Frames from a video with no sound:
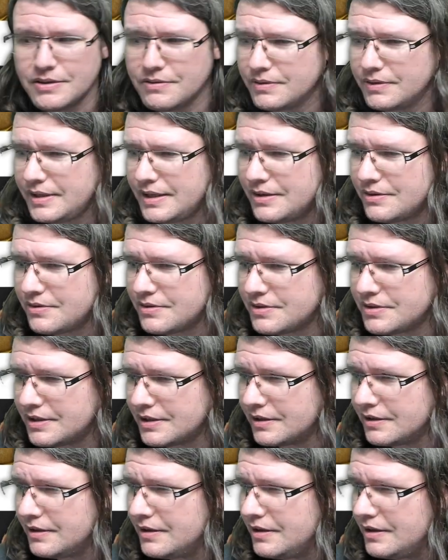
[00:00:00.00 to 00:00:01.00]
Interesting.
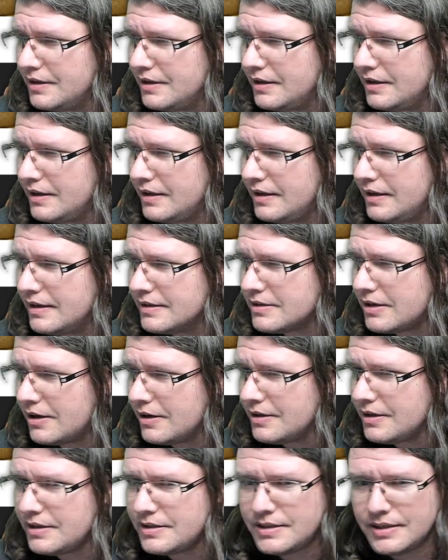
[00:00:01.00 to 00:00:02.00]
Hard
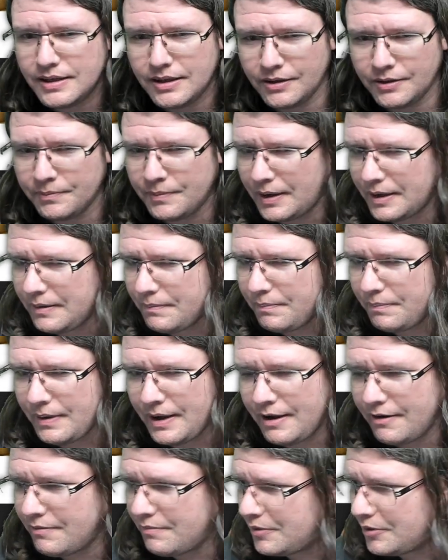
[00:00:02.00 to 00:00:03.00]
to tell. Might
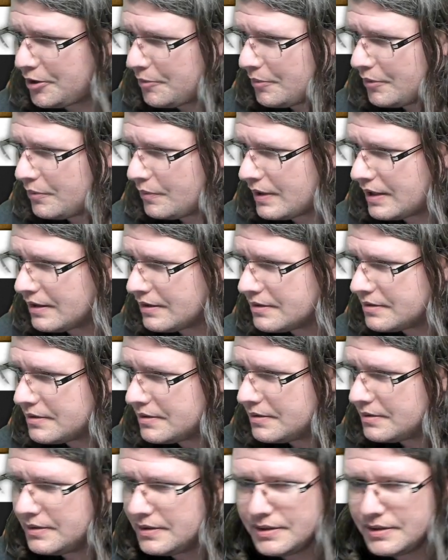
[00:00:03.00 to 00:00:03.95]
have multiple wings to it.